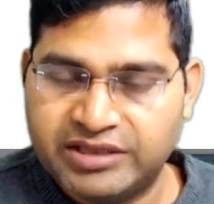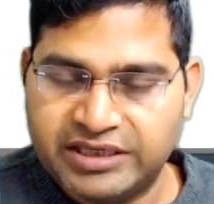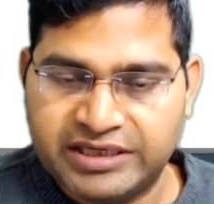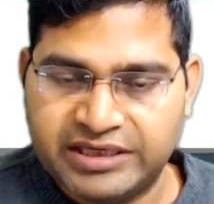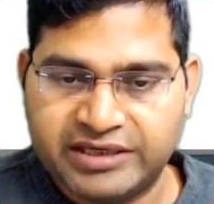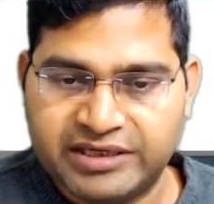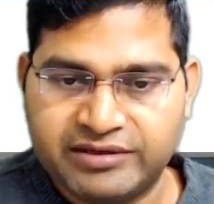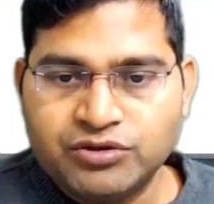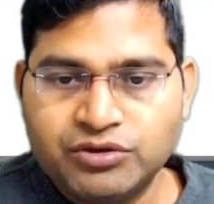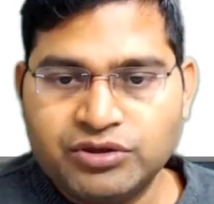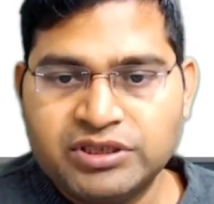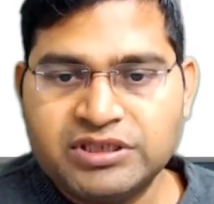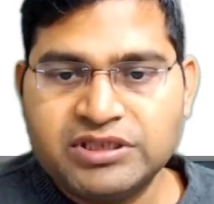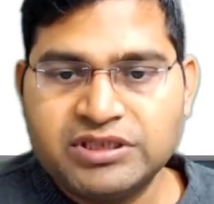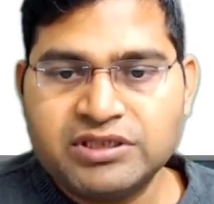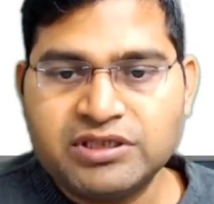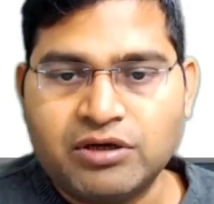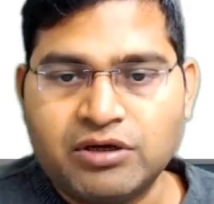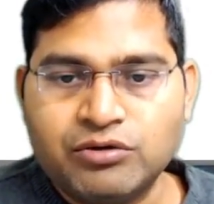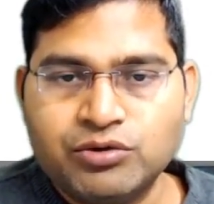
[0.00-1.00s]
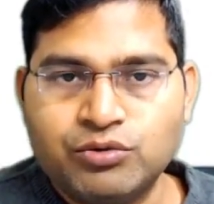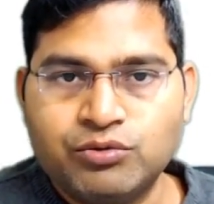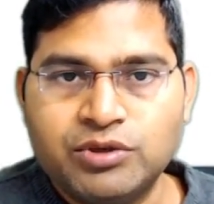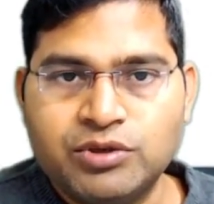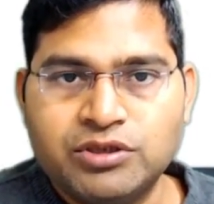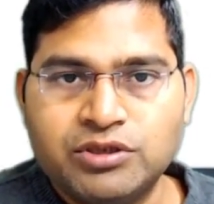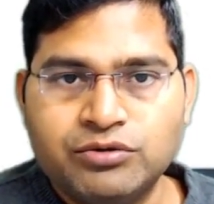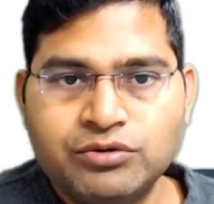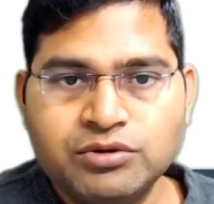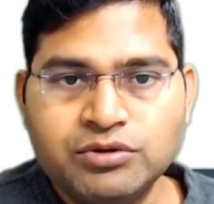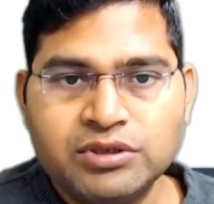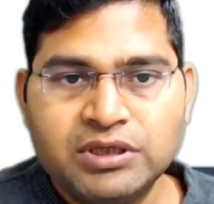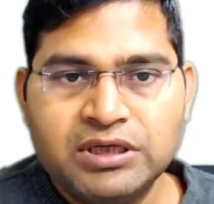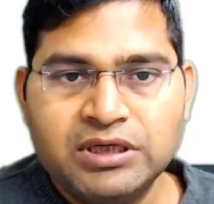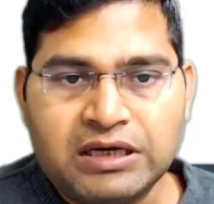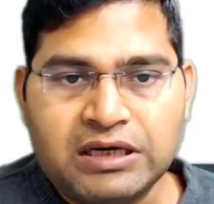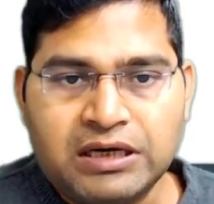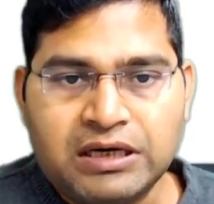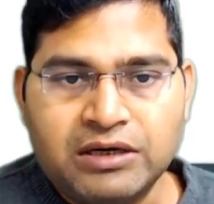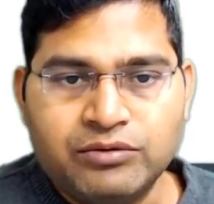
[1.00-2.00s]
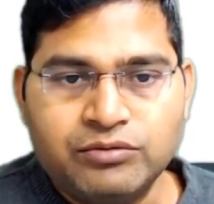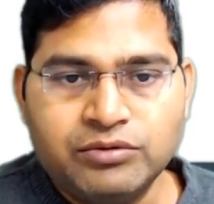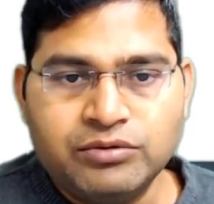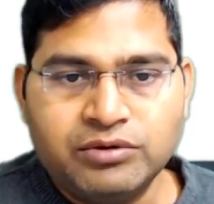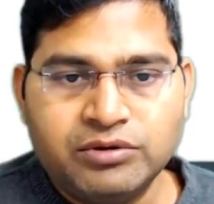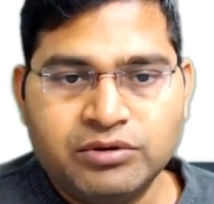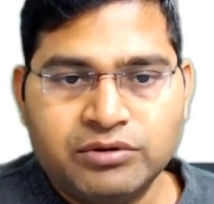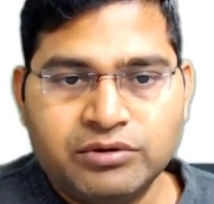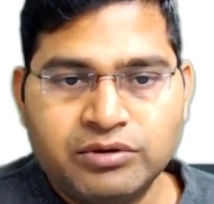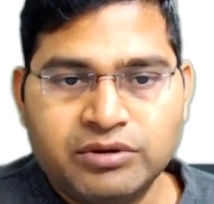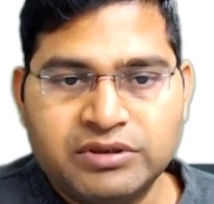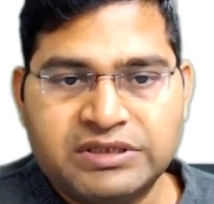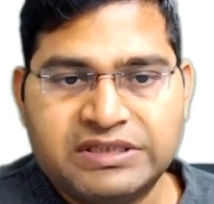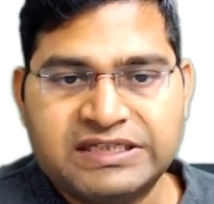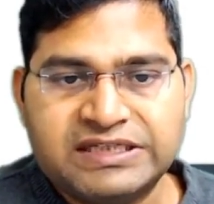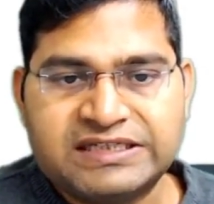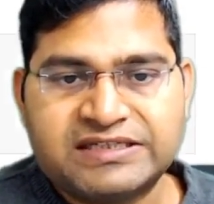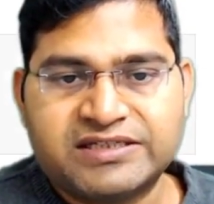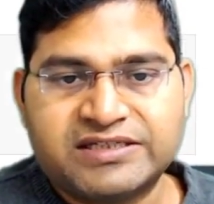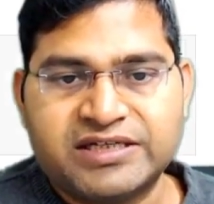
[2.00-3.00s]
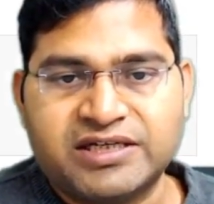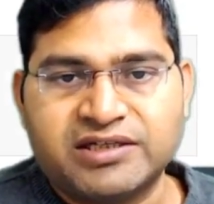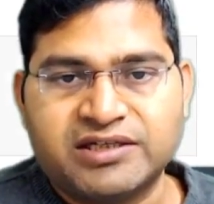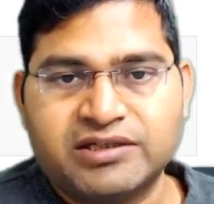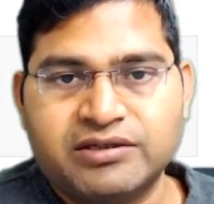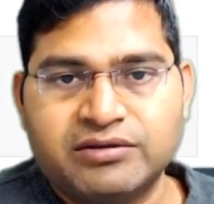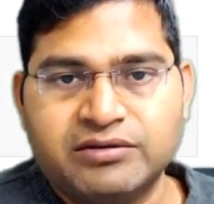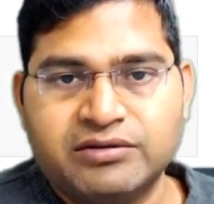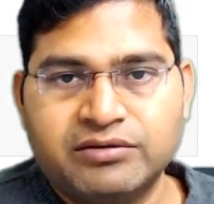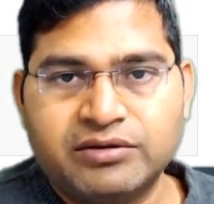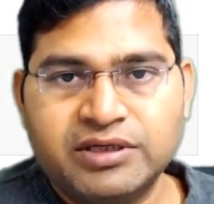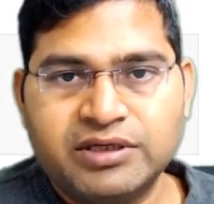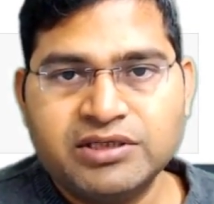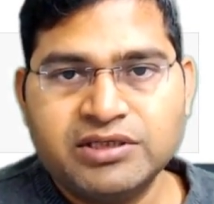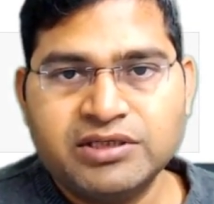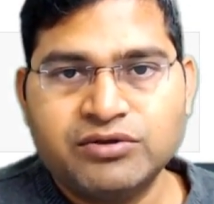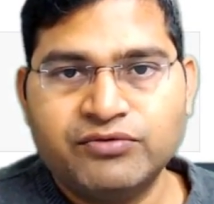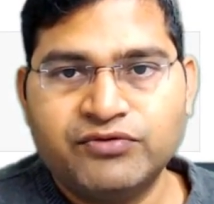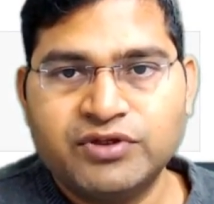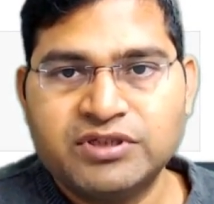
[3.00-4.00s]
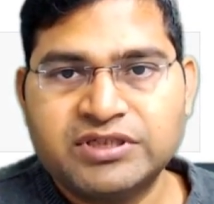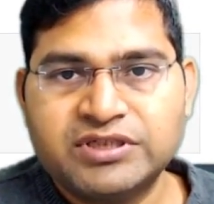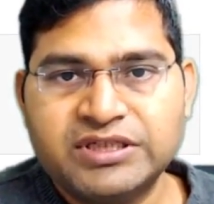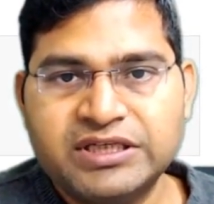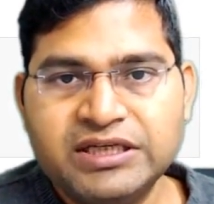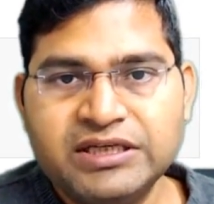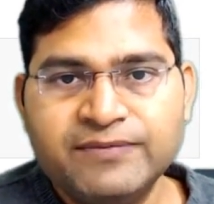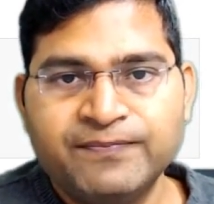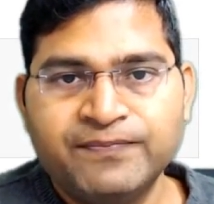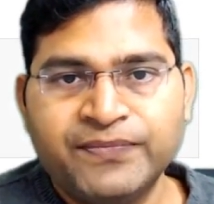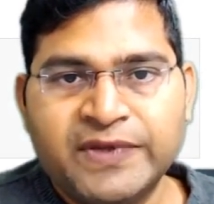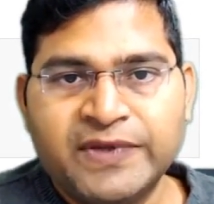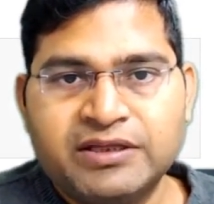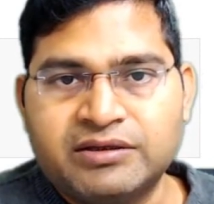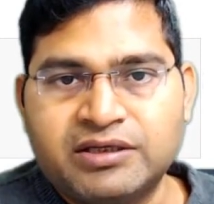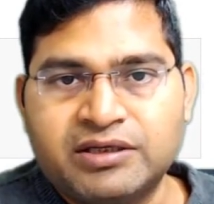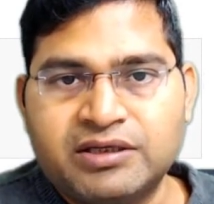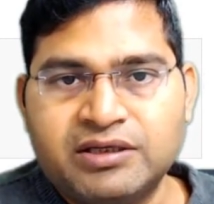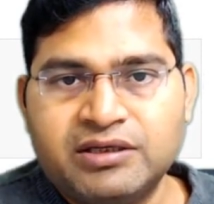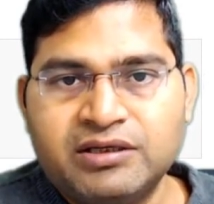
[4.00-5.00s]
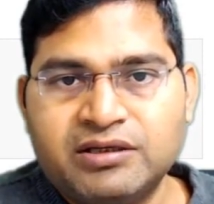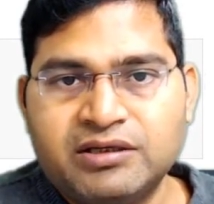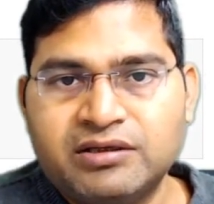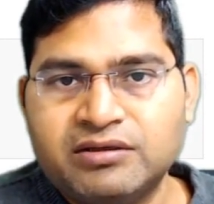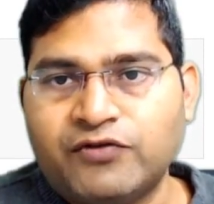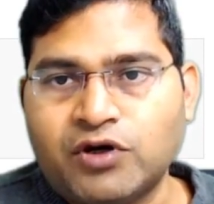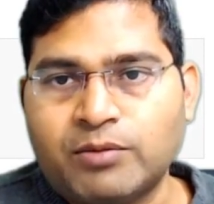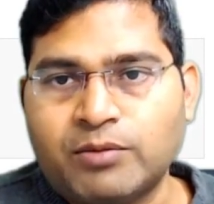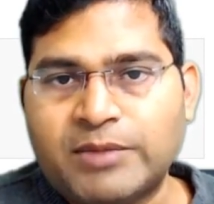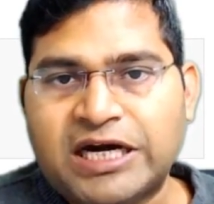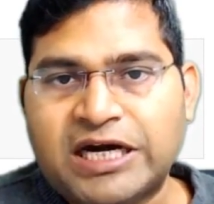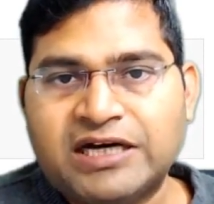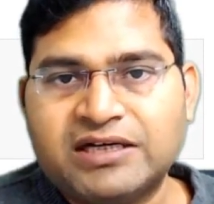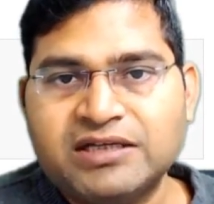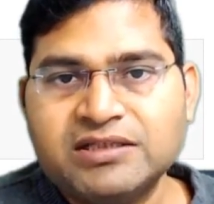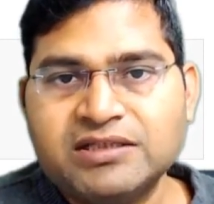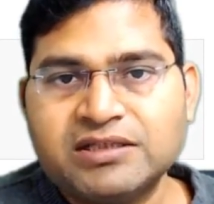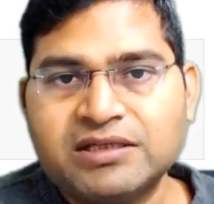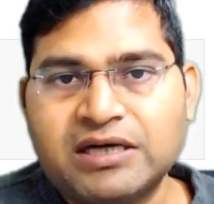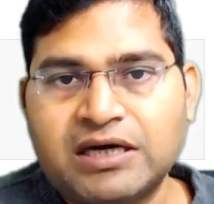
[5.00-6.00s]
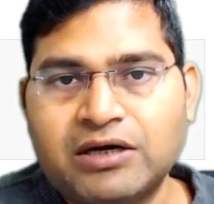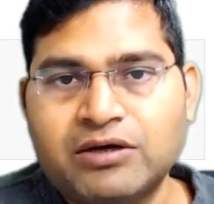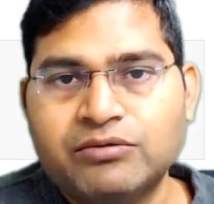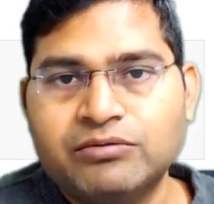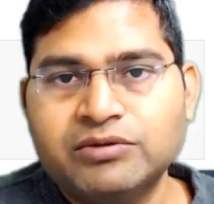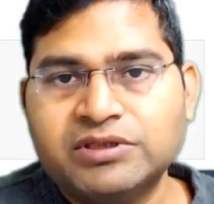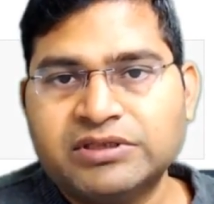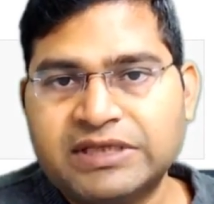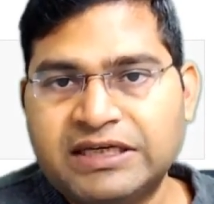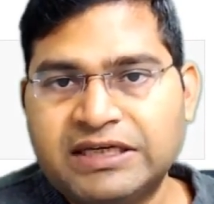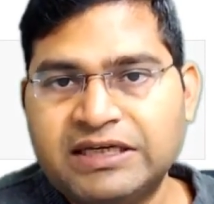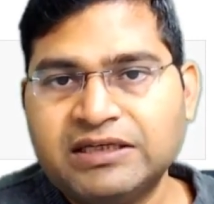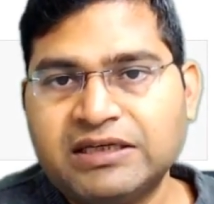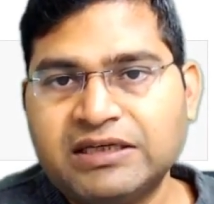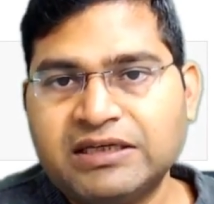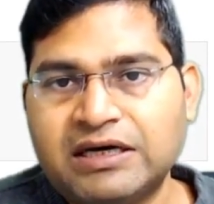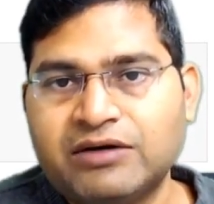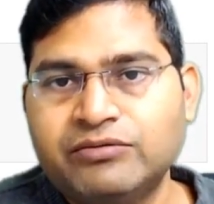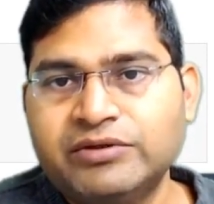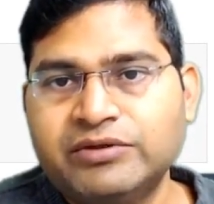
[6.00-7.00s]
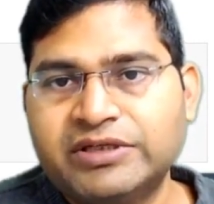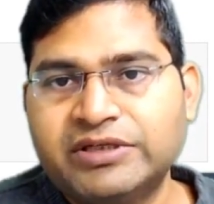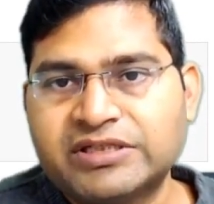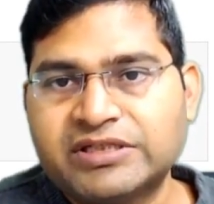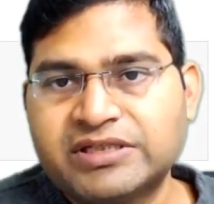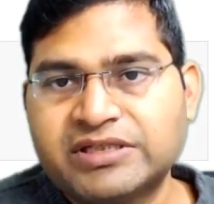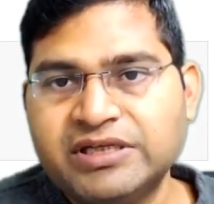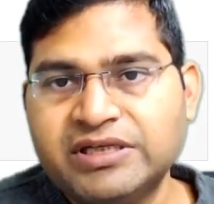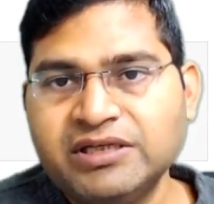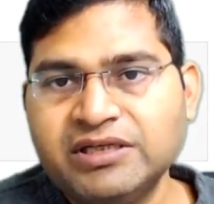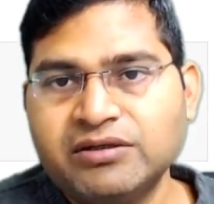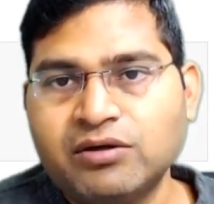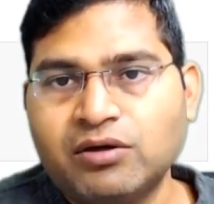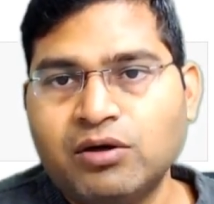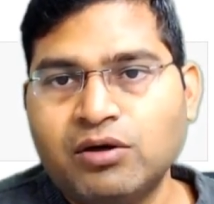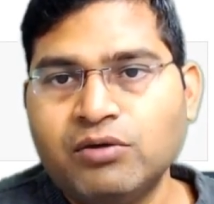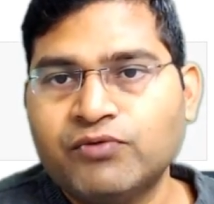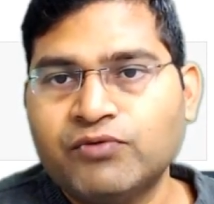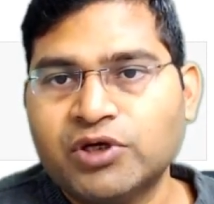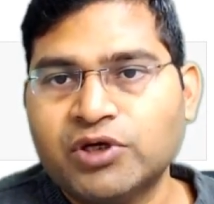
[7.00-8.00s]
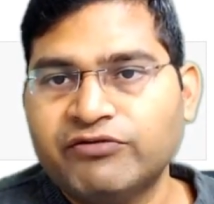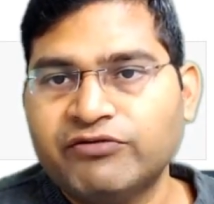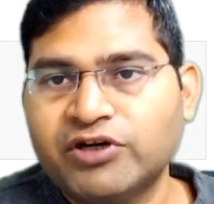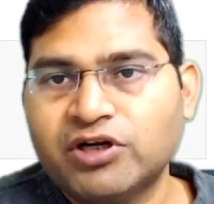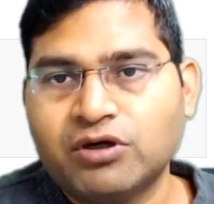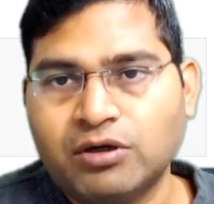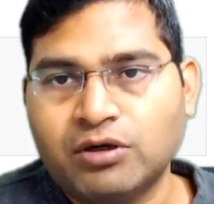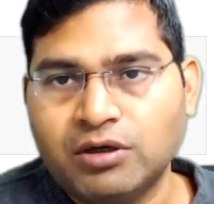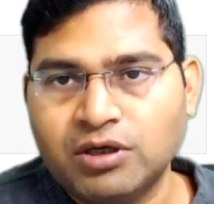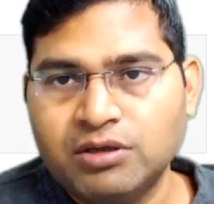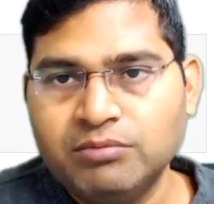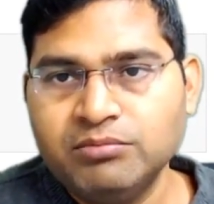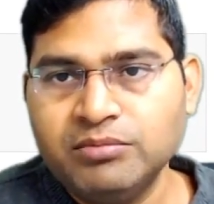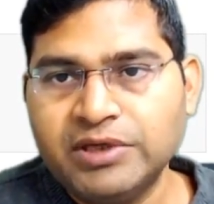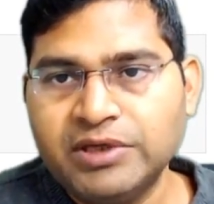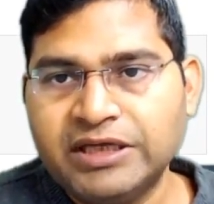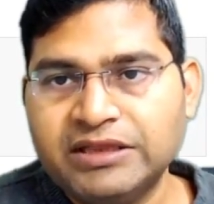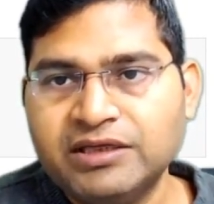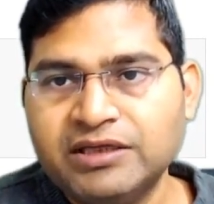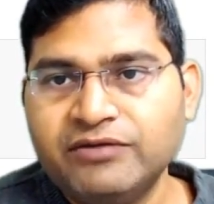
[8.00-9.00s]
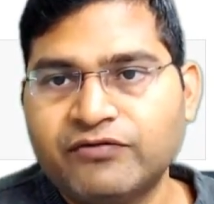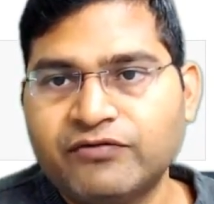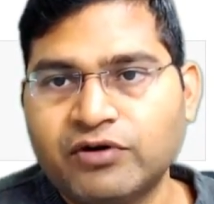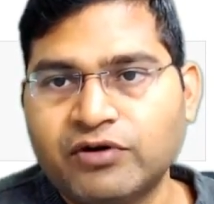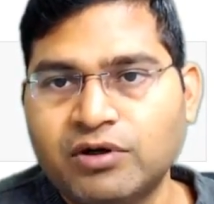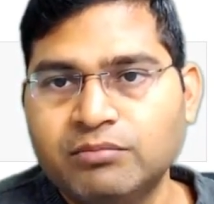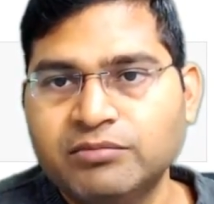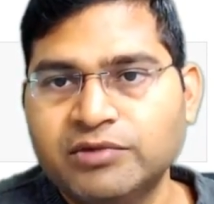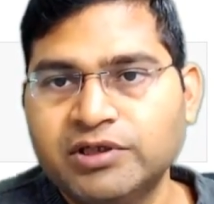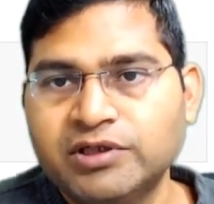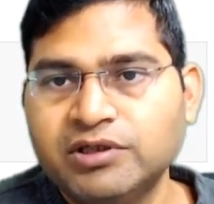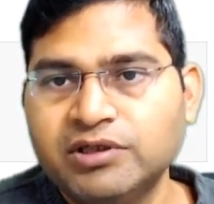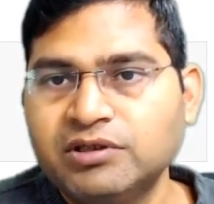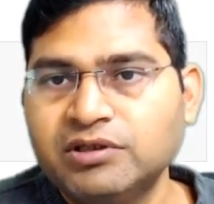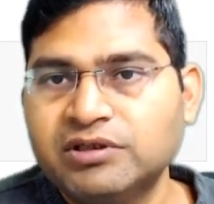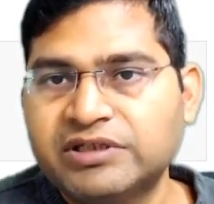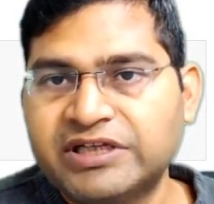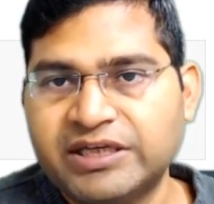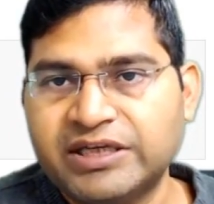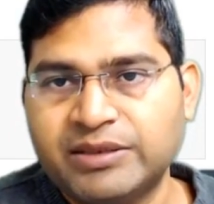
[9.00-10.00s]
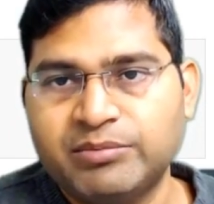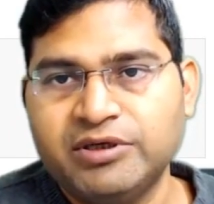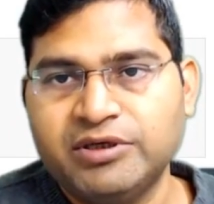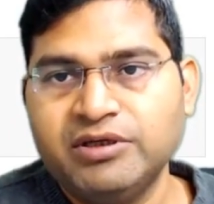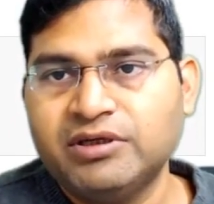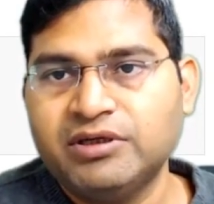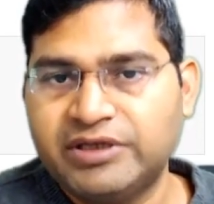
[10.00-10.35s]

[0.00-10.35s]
there so this is how you will use count distinct okay so if you'll see the format is count, select count distinct of whatever column and then from the table